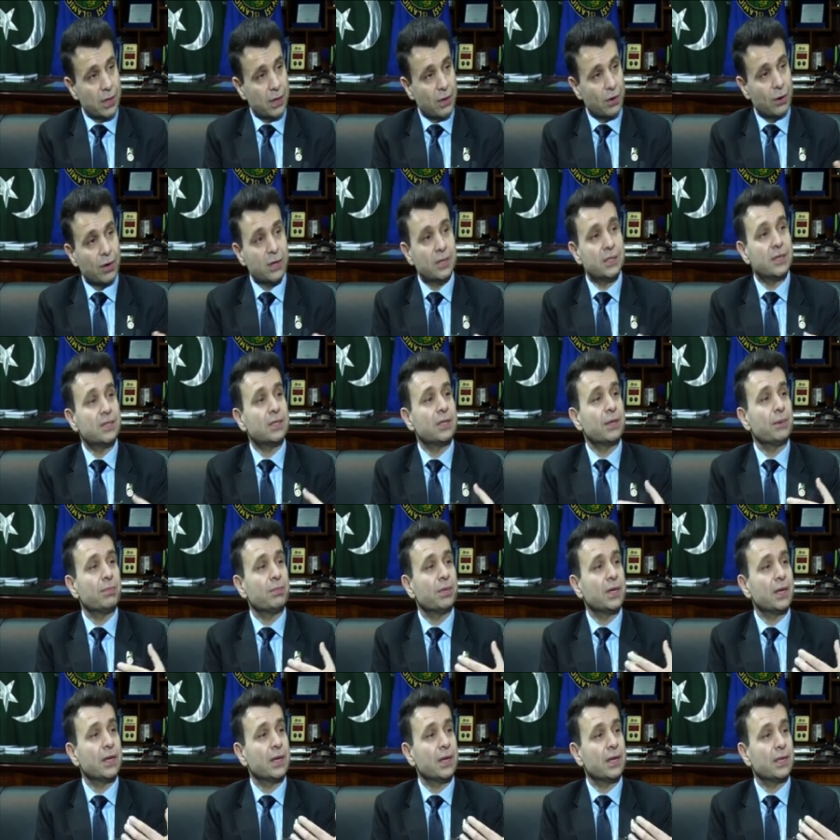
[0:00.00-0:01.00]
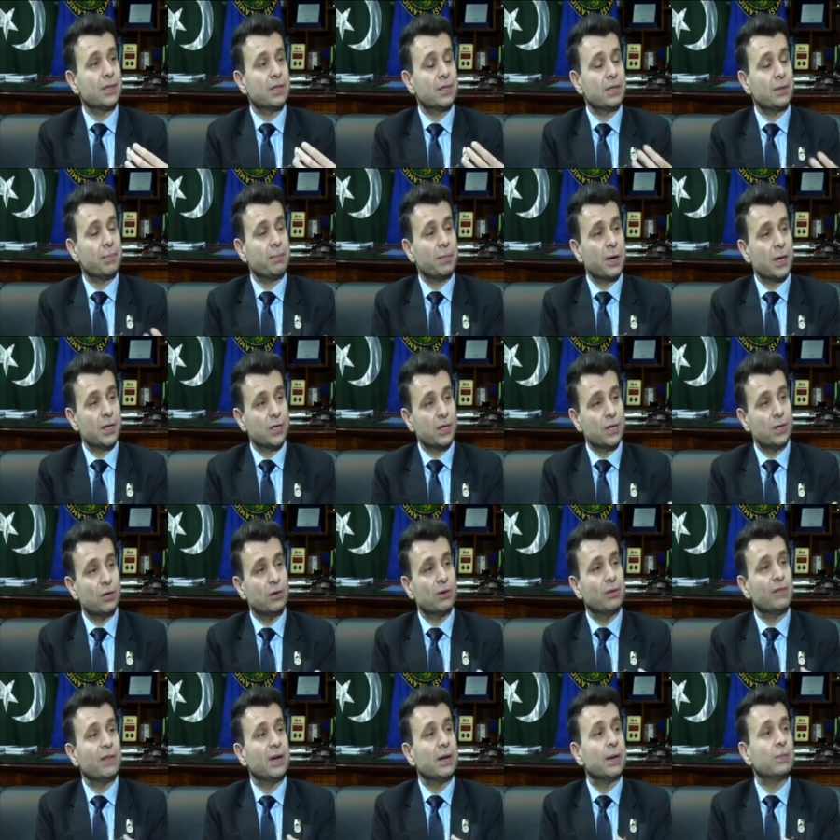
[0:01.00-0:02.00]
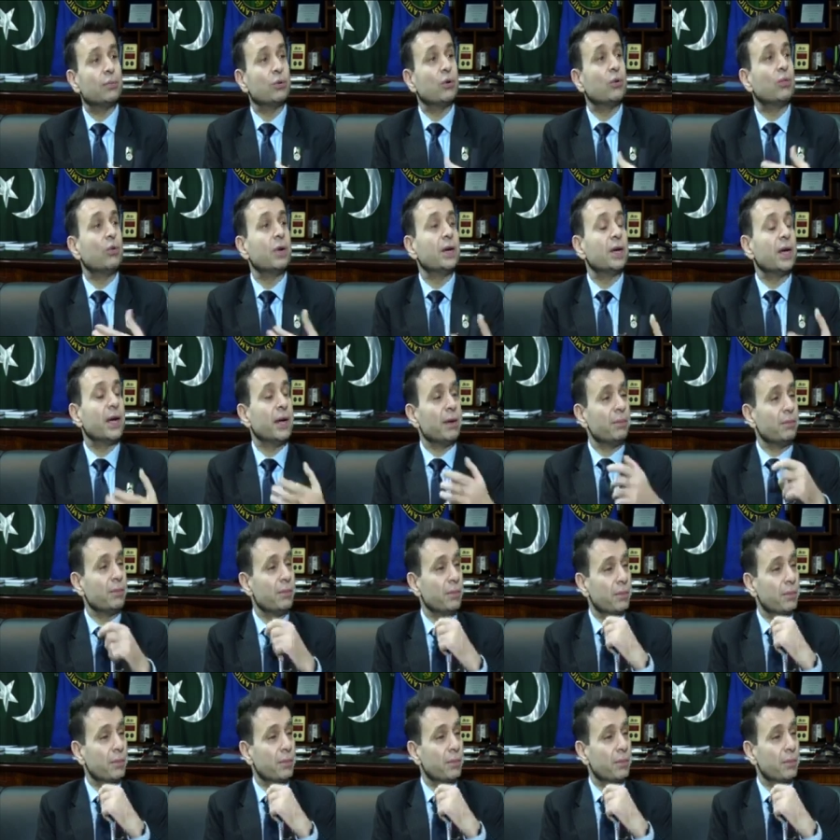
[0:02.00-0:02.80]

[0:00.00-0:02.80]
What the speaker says: Or is it something, it's a passion you developed over time?